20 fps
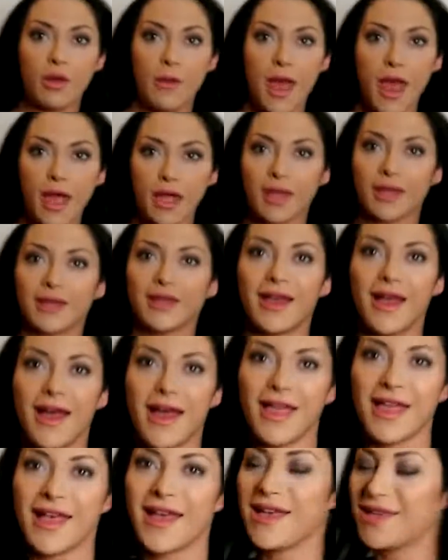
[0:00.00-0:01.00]
we're back.
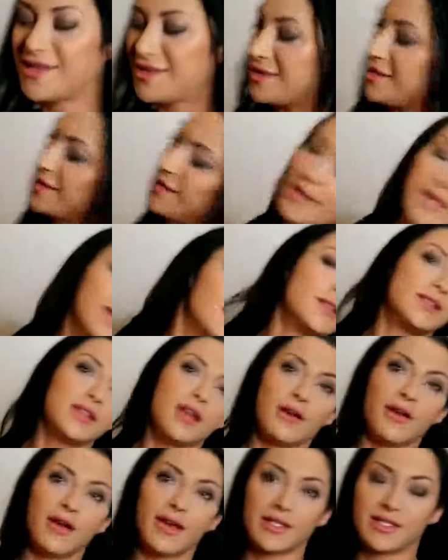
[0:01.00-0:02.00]
Hi guys.
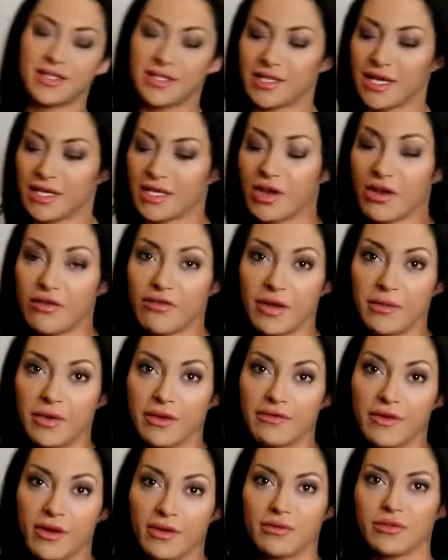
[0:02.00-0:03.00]
So I just had to go find my
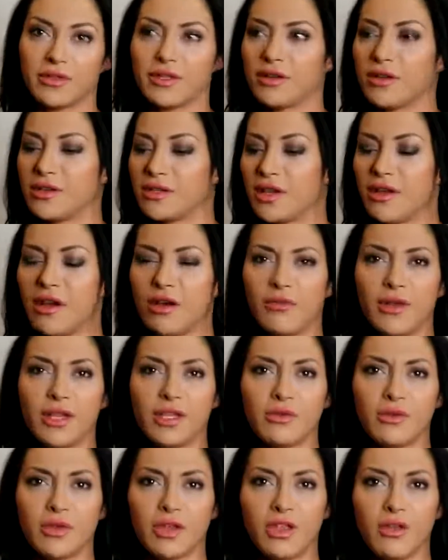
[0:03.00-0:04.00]
phone because I can't really
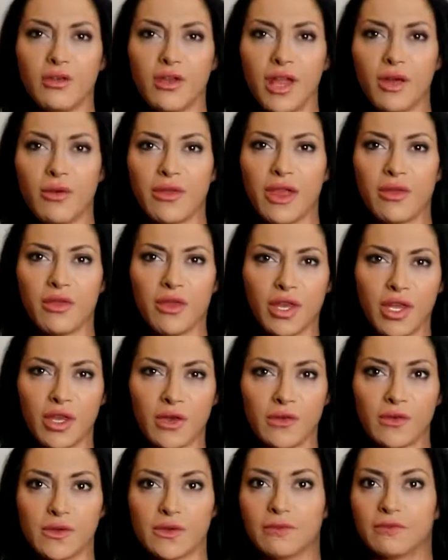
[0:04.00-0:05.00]
do a Q&A without the
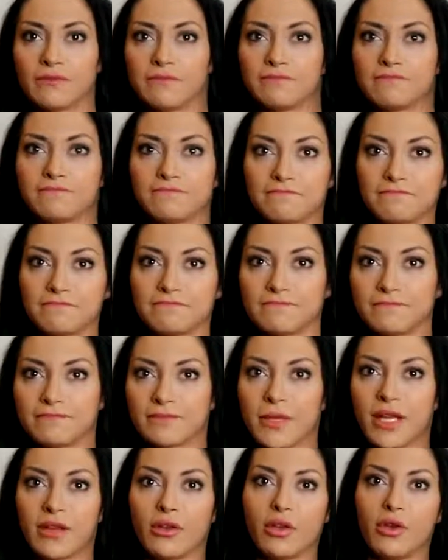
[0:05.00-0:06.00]
cues.
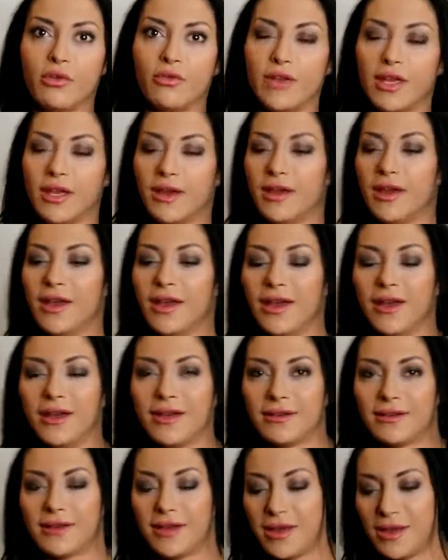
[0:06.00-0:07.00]
Go figure.
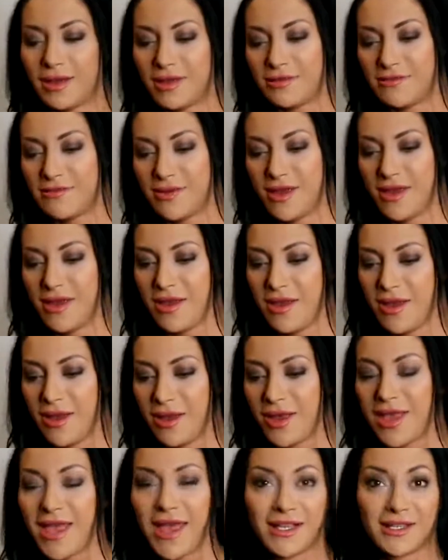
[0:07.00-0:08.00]

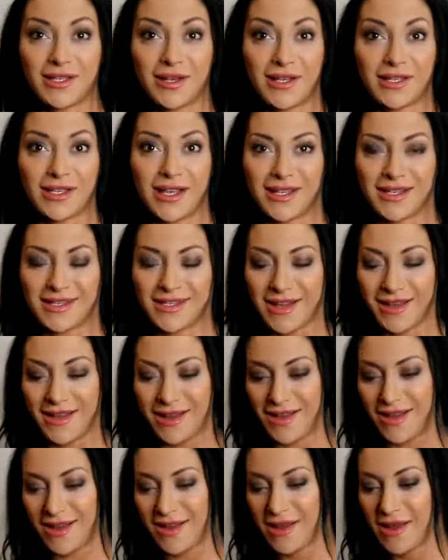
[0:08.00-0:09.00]
Okay, so let's get
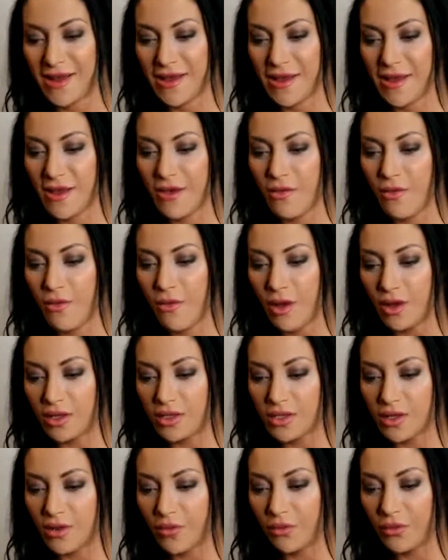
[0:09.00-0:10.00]
started.
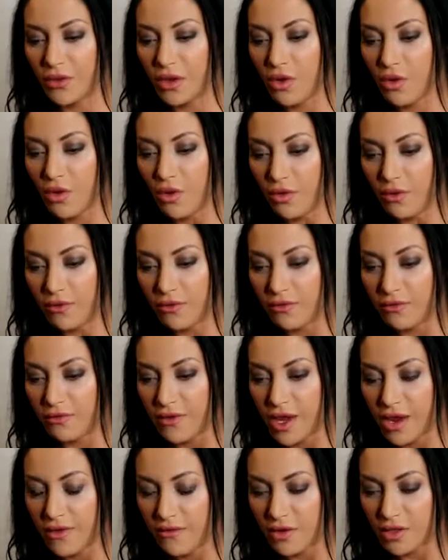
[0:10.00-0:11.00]
What's your
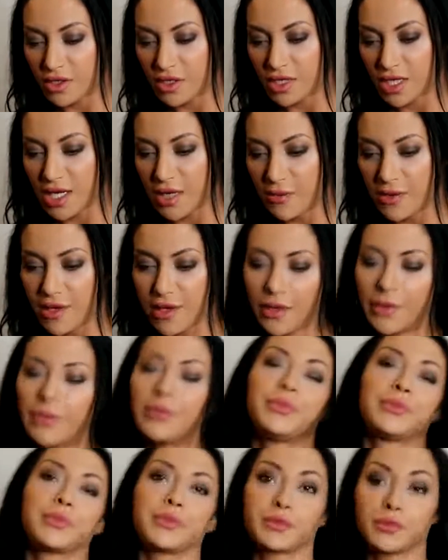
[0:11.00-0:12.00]
favourite cheat meal?